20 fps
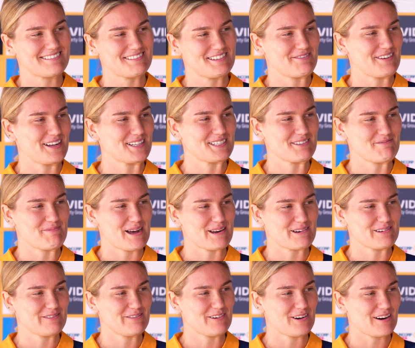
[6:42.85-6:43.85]
defensive
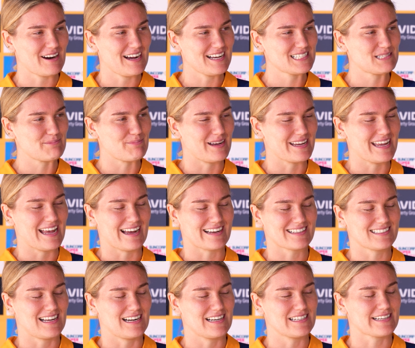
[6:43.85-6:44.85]
battle for us. But yeah,
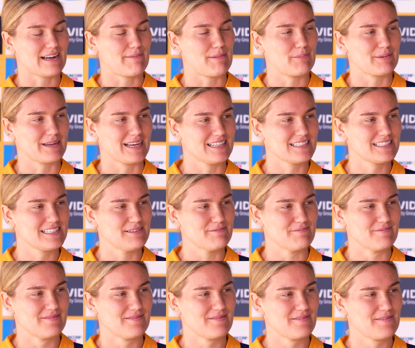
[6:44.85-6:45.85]
excited to come up against them.